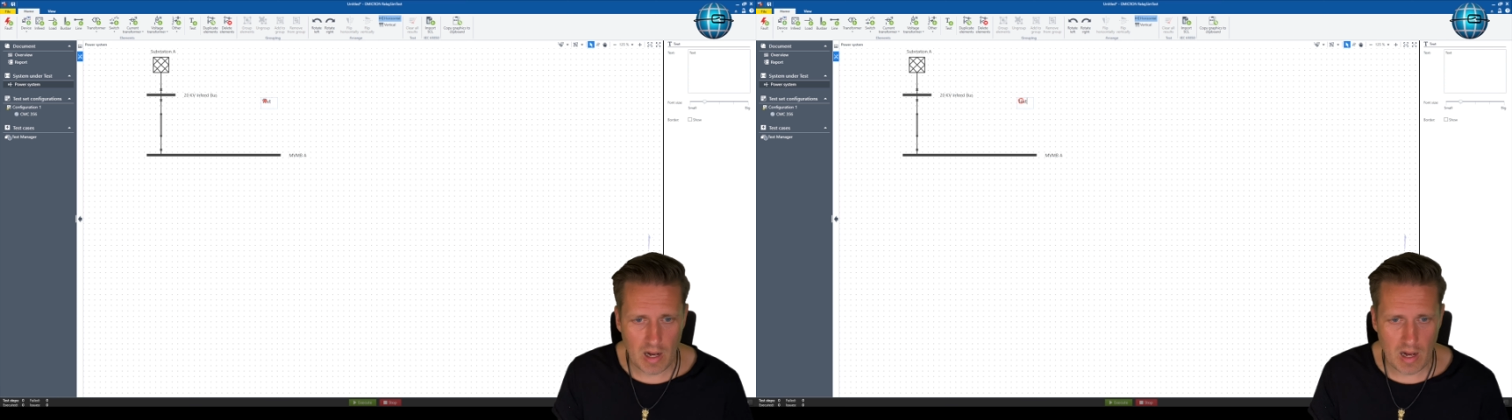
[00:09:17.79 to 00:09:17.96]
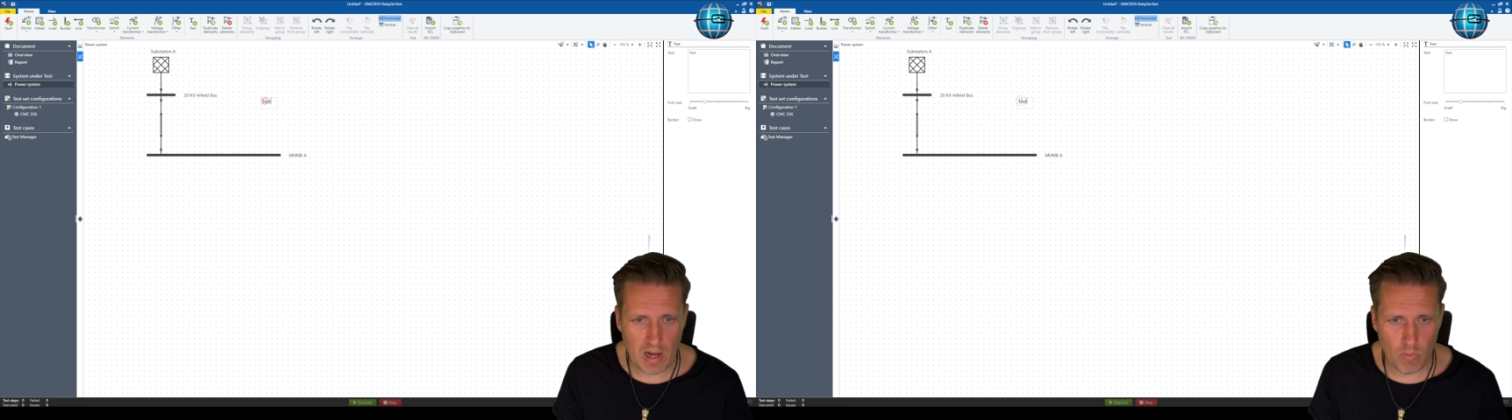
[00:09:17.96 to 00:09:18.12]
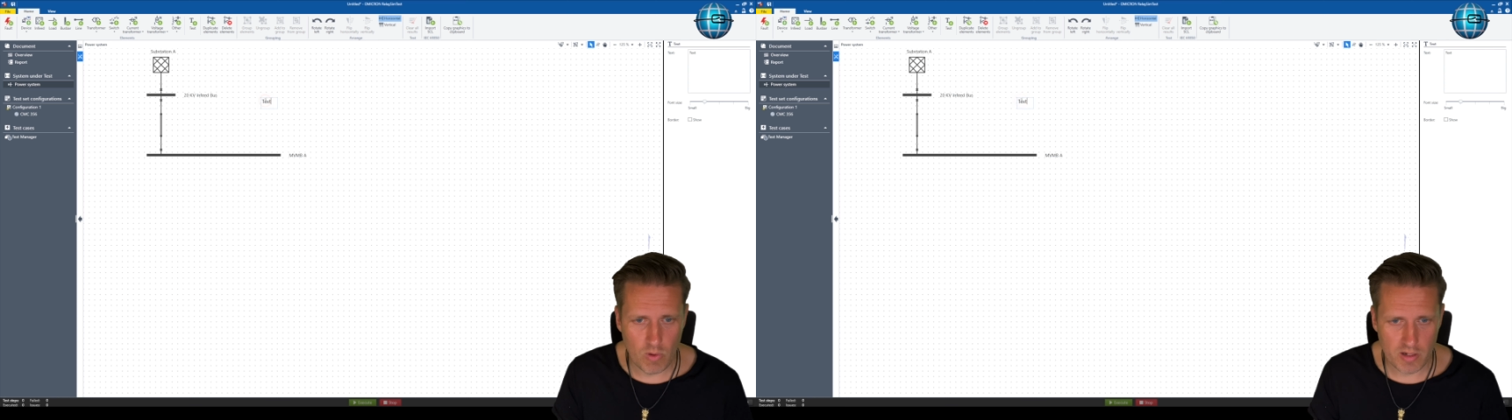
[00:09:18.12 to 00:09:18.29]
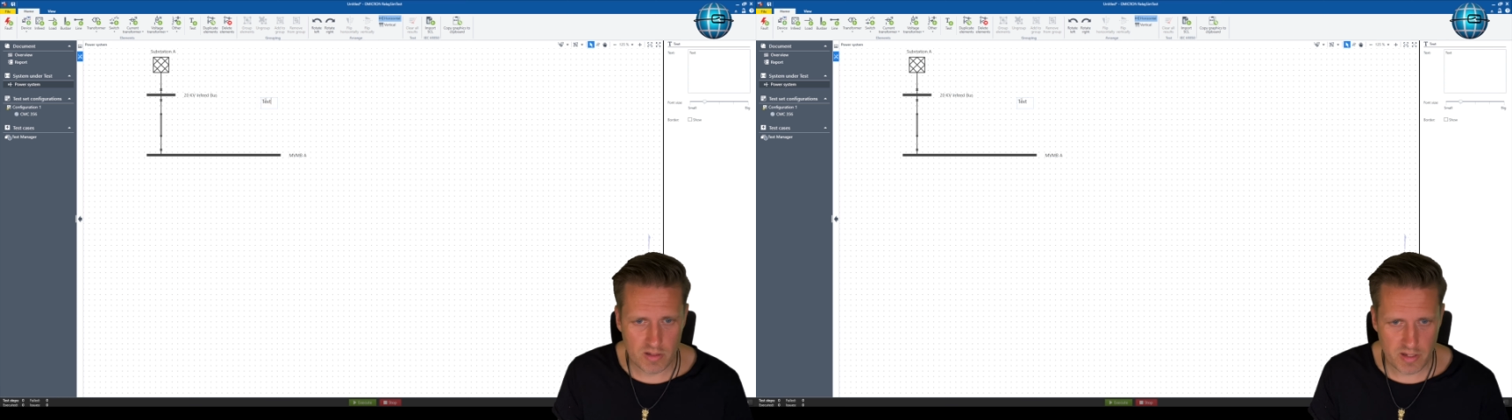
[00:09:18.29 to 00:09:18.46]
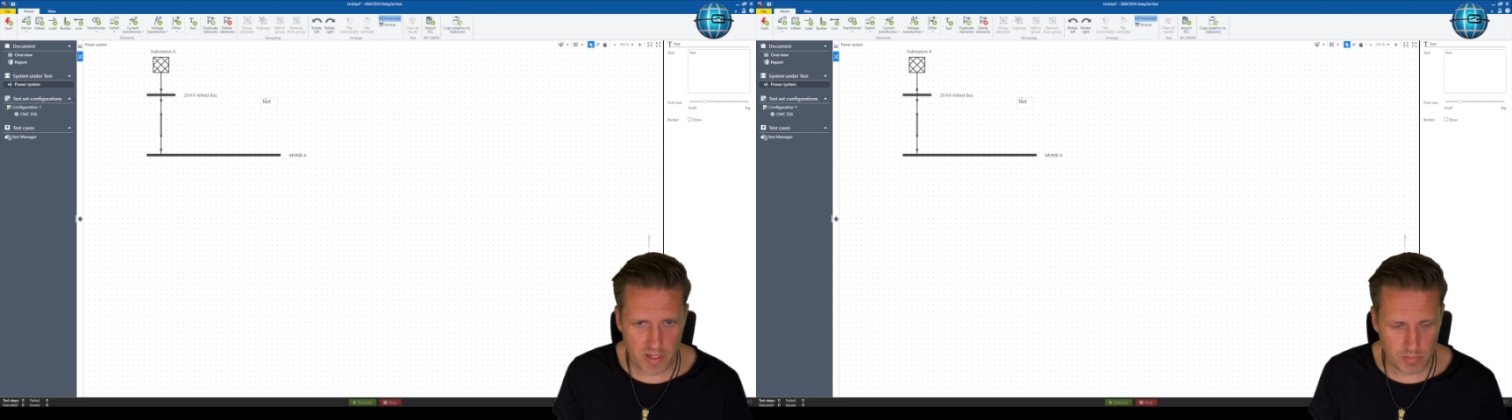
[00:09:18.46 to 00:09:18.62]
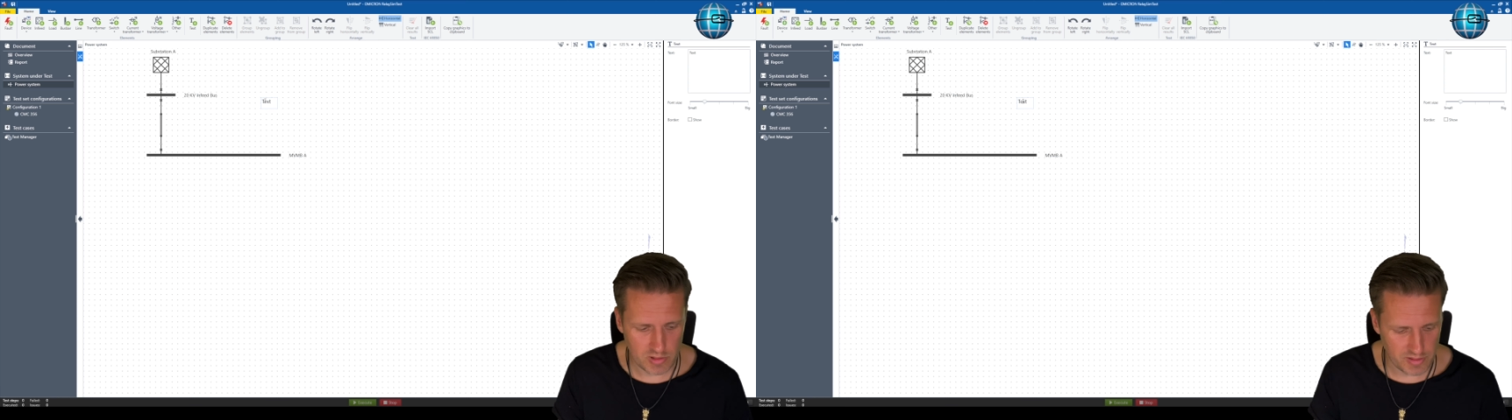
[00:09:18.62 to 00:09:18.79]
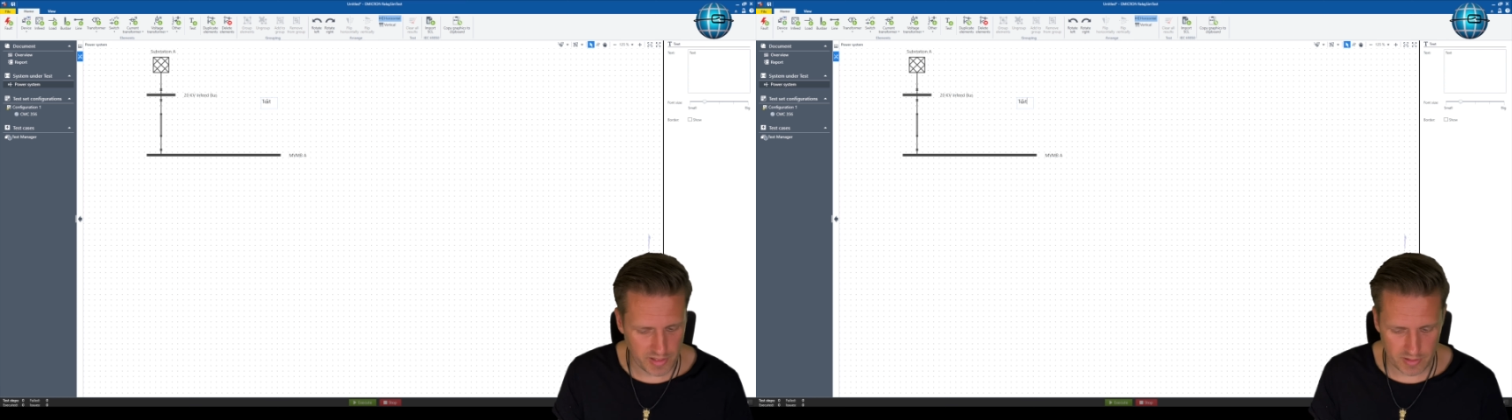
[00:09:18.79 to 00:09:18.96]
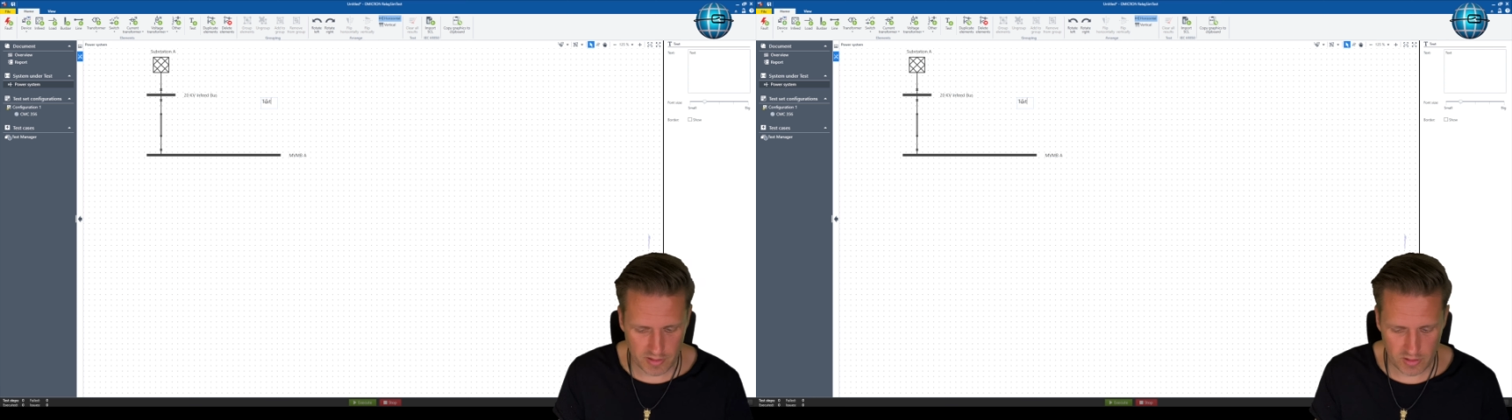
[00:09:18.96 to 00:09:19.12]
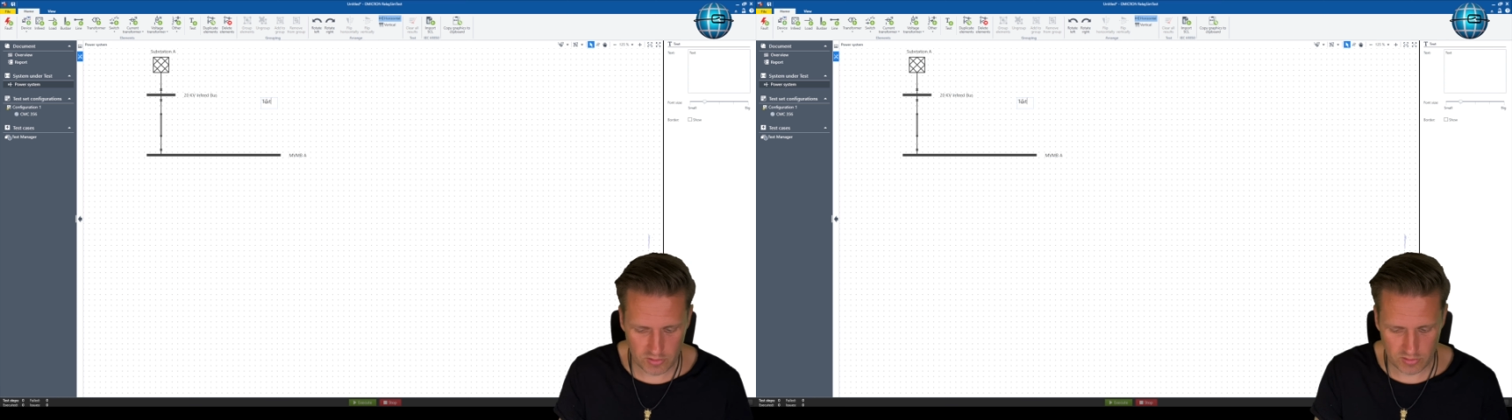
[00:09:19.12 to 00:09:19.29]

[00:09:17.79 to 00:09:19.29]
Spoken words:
our cable data.